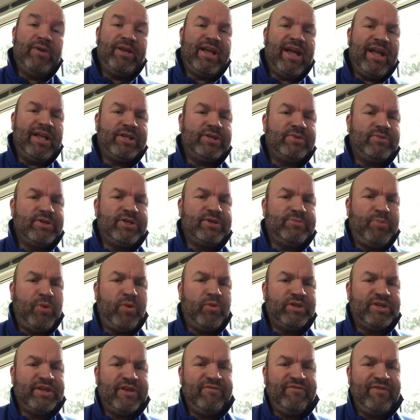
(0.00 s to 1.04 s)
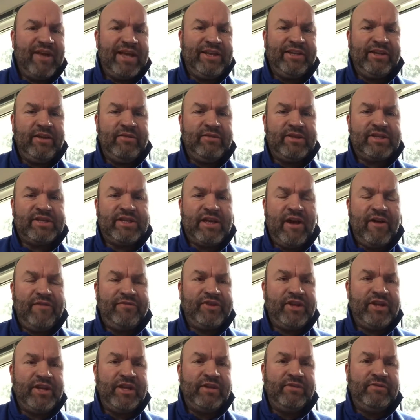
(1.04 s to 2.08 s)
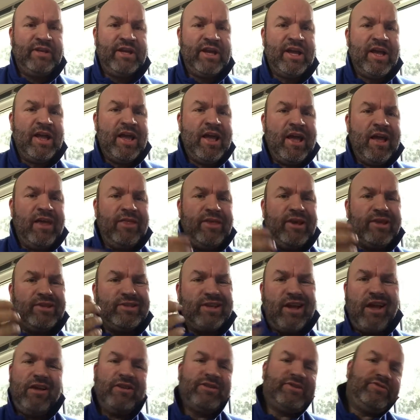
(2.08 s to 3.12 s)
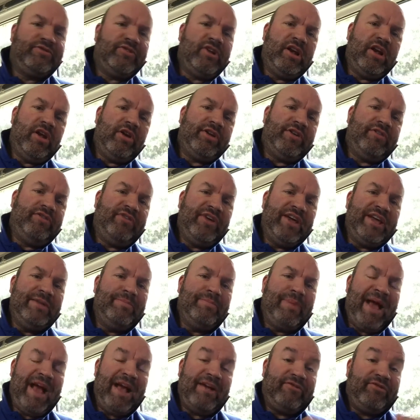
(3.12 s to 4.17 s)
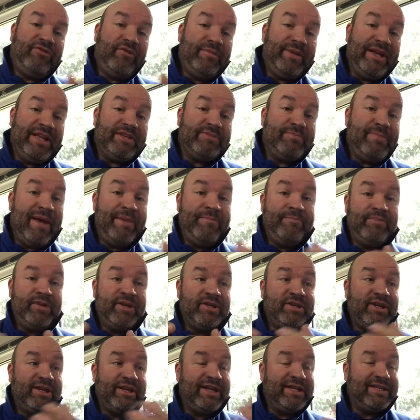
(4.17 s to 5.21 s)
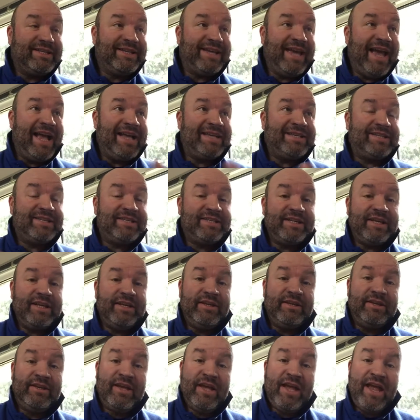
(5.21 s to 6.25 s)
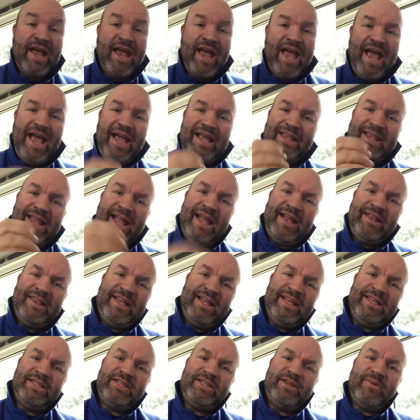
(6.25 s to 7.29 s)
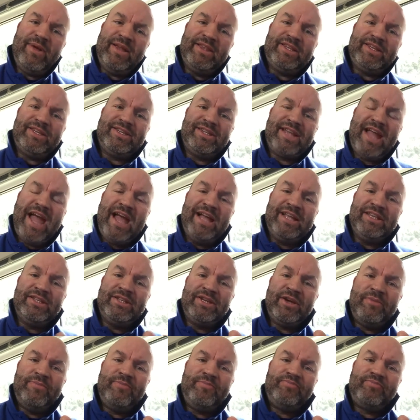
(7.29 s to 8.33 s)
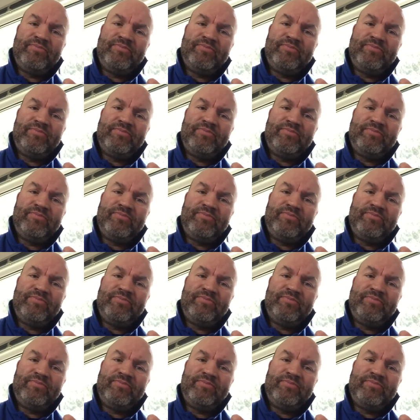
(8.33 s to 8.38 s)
We're going to a sporting venue this afternoon that's asked for a lot of feedback from its members and its guests, and it now needs to understand